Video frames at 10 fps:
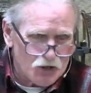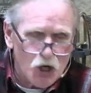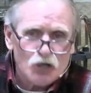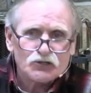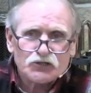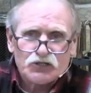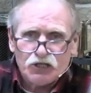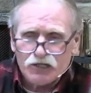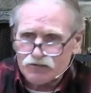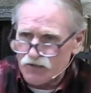Our
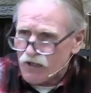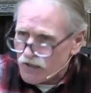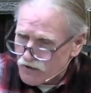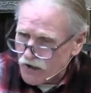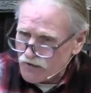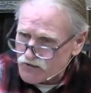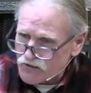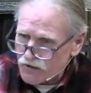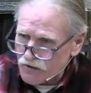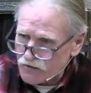sin, God
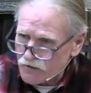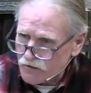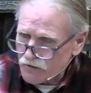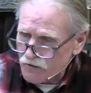said,